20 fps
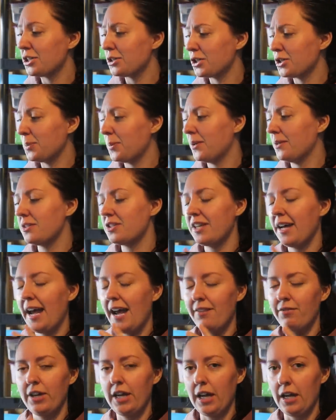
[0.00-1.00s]
They're supposed to
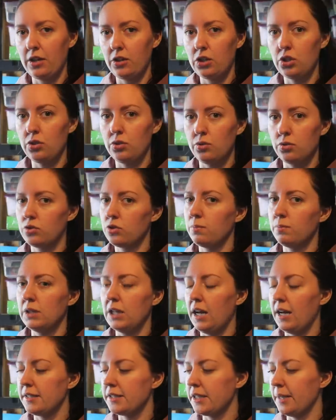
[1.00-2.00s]
have like a huge
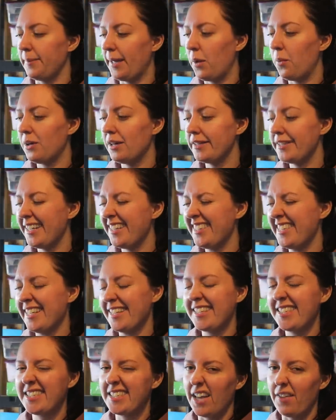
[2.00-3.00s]
blossom. I want to say it's
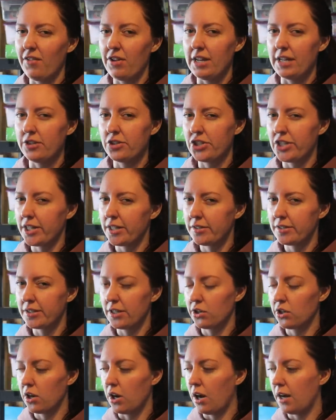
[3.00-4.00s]
like seven inches
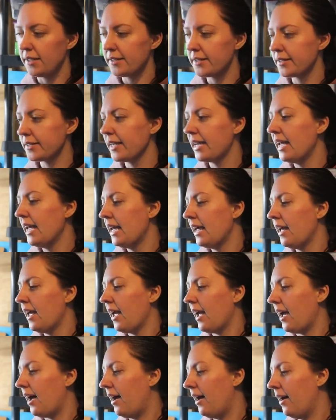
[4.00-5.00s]
across.
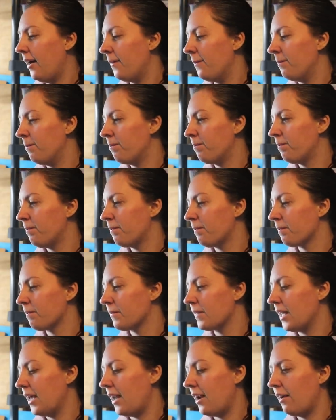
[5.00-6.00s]
Um,
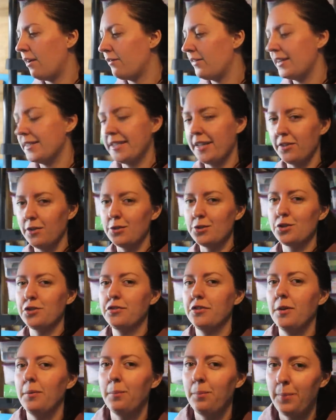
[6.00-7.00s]
and I don't know if I said those are
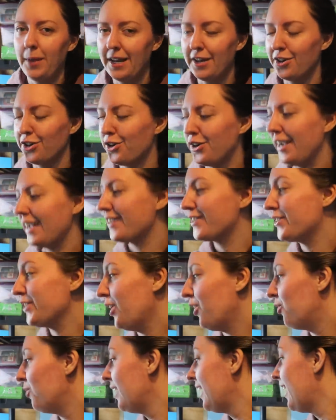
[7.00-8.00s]
from Baker Creek.
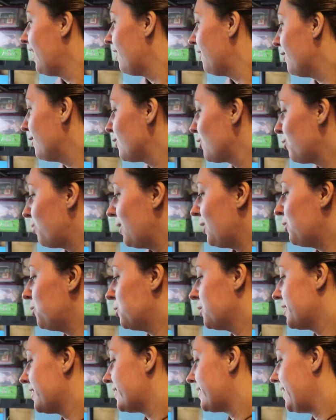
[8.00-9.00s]
So those will be
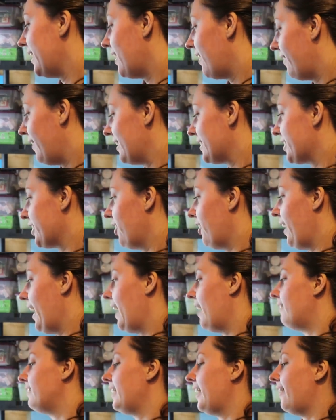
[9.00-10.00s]
cool to see how they turn out.